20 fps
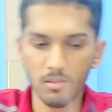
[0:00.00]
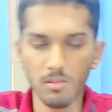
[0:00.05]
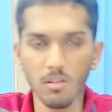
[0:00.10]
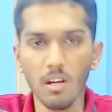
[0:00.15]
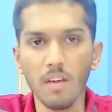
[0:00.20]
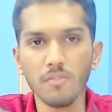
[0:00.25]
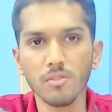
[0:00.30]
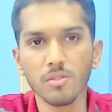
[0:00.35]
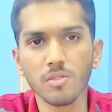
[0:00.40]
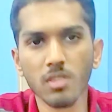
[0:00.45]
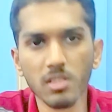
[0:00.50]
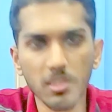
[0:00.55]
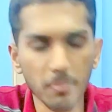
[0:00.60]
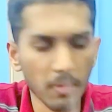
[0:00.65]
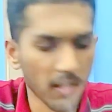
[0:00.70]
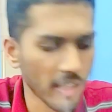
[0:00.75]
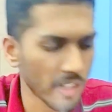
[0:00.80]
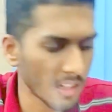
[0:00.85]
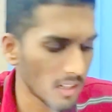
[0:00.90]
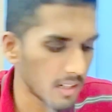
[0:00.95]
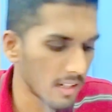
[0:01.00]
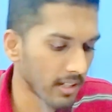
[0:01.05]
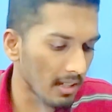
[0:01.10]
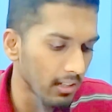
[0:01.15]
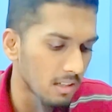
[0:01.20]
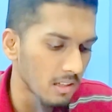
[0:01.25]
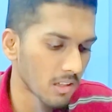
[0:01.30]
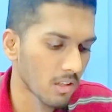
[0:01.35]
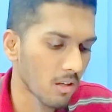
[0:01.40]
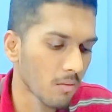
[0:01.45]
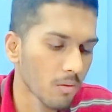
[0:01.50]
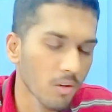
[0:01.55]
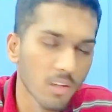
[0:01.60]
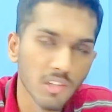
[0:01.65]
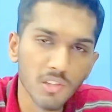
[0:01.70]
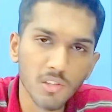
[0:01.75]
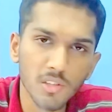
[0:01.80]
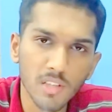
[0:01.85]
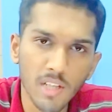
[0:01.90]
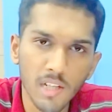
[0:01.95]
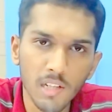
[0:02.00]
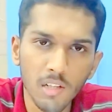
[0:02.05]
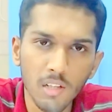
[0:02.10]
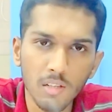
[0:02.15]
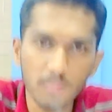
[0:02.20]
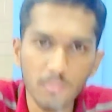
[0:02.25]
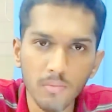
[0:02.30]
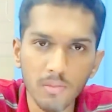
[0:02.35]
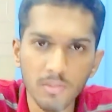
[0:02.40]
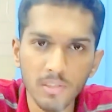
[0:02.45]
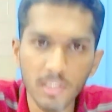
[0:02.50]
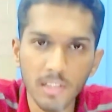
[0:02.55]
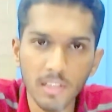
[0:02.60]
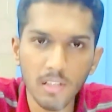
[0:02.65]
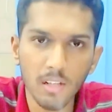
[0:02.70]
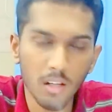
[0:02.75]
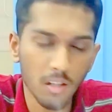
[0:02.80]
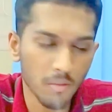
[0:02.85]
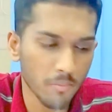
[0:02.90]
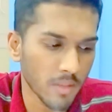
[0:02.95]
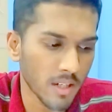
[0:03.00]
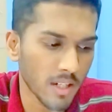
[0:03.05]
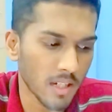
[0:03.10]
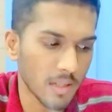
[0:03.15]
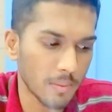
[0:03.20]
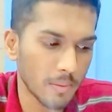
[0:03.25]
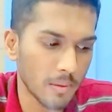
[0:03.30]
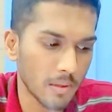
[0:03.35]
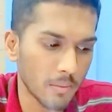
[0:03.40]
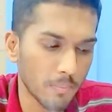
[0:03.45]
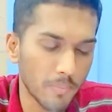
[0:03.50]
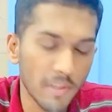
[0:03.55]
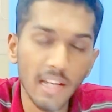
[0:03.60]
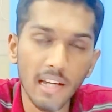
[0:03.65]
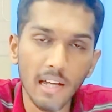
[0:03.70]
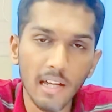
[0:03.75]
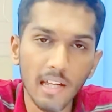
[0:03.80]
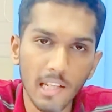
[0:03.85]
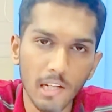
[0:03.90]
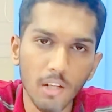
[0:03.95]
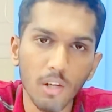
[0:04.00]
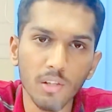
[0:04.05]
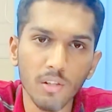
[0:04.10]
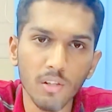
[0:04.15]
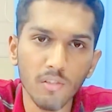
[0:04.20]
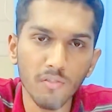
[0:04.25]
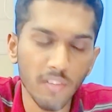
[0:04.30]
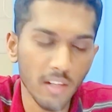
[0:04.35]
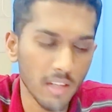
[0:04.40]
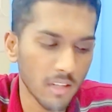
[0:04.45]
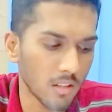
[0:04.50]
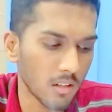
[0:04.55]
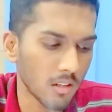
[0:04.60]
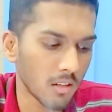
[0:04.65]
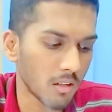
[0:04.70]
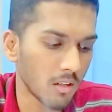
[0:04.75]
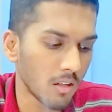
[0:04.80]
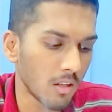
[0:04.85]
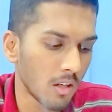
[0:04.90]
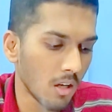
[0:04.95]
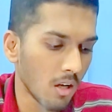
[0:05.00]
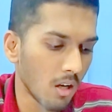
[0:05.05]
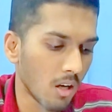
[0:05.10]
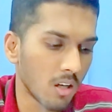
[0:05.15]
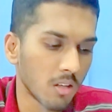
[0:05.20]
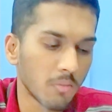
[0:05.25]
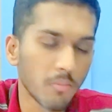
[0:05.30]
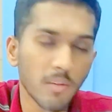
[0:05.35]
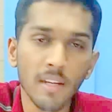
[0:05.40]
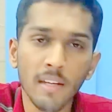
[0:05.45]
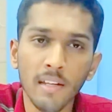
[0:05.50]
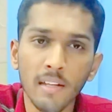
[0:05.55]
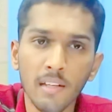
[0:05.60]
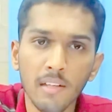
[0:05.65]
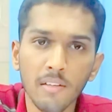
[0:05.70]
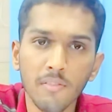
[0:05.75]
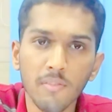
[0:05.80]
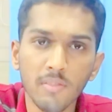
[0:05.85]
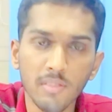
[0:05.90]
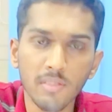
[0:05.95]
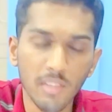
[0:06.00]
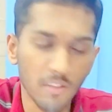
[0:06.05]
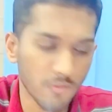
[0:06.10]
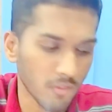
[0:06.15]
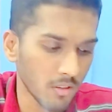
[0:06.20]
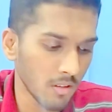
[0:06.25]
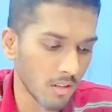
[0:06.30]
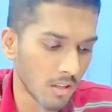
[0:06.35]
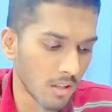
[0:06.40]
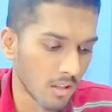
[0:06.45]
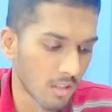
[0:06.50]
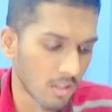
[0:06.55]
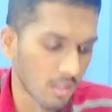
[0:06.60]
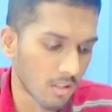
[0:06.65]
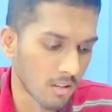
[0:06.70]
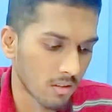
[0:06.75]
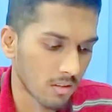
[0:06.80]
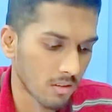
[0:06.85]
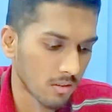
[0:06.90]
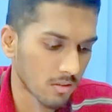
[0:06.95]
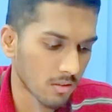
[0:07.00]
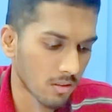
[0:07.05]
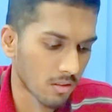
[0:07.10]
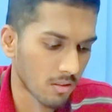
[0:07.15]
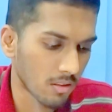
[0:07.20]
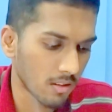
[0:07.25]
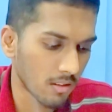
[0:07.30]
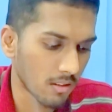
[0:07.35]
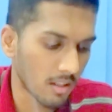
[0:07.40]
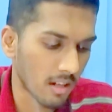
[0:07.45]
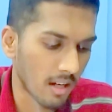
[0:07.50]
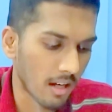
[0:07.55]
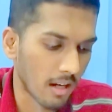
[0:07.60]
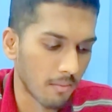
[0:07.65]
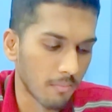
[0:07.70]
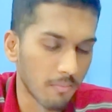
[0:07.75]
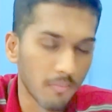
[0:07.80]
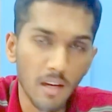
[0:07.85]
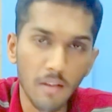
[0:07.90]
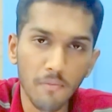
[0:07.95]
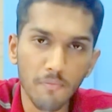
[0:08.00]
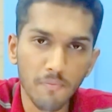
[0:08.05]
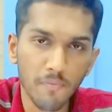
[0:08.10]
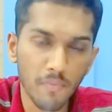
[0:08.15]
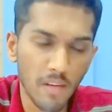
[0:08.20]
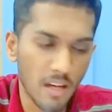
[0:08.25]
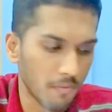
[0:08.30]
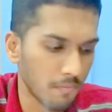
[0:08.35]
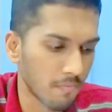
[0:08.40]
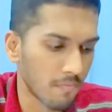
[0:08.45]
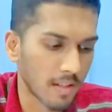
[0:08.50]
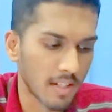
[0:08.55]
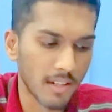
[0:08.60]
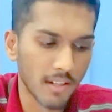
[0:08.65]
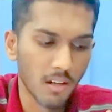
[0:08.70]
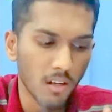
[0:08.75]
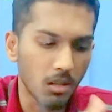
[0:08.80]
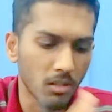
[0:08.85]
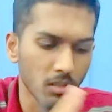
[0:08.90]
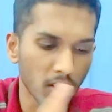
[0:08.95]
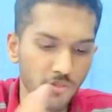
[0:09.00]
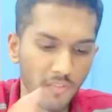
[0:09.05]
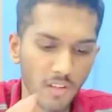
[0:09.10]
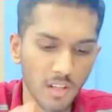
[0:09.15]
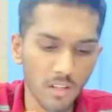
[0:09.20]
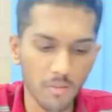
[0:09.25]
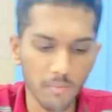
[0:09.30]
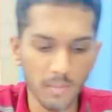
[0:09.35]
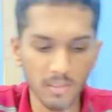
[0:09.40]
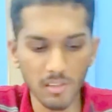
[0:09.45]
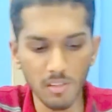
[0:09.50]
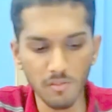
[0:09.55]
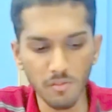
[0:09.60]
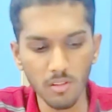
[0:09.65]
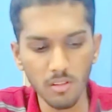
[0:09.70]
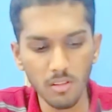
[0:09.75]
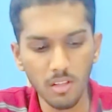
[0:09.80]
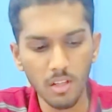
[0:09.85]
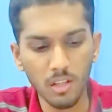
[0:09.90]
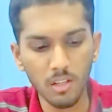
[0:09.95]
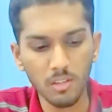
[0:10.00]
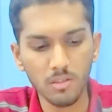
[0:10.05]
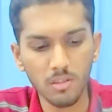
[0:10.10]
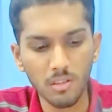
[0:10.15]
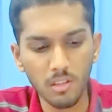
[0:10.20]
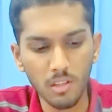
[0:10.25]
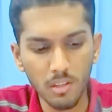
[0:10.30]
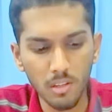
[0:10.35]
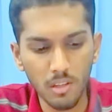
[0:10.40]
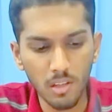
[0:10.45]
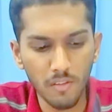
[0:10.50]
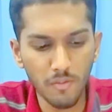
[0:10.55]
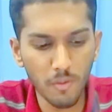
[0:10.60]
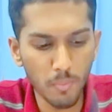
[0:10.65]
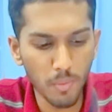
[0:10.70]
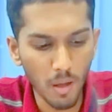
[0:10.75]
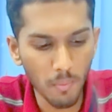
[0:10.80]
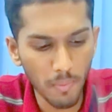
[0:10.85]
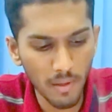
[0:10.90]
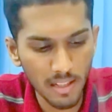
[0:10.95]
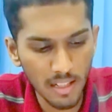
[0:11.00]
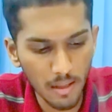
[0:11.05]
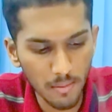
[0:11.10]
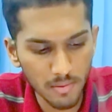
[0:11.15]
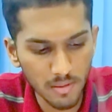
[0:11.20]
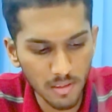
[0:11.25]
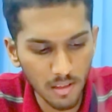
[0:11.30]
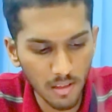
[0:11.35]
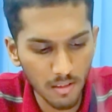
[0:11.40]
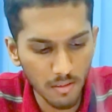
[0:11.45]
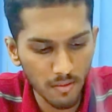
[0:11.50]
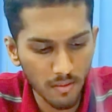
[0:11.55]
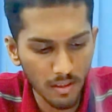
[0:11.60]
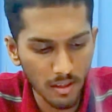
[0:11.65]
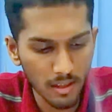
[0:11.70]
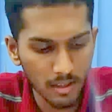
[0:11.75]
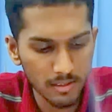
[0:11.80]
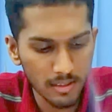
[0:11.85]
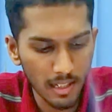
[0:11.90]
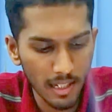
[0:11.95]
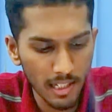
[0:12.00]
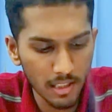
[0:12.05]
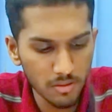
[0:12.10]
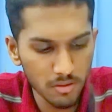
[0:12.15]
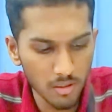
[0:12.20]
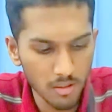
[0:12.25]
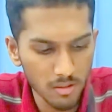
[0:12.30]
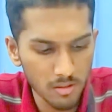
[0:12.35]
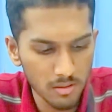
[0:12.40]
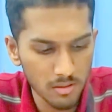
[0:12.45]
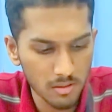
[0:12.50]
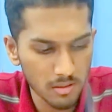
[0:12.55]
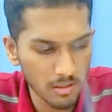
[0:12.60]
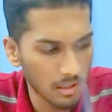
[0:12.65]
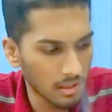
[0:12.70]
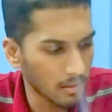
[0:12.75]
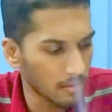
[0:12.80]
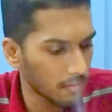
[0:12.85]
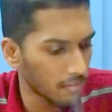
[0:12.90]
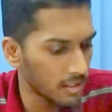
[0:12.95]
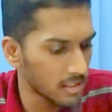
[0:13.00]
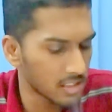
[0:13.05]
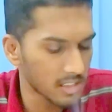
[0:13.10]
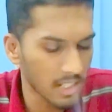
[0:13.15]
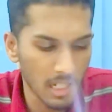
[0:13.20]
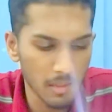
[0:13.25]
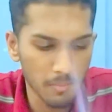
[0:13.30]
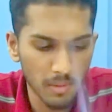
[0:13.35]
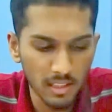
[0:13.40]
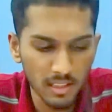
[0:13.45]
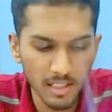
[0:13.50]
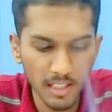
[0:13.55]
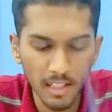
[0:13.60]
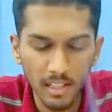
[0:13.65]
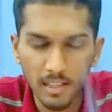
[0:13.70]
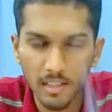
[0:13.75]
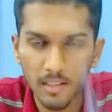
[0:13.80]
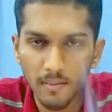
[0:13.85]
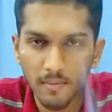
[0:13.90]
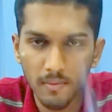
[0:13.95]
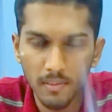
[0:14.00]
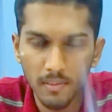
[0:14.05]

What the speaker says: So I've switched on the power LED. Now I'm going to turn on music on my play an audio file on my cell phone. So I've played audio file on my cell phone. If you properly observe, the light source will start blinking.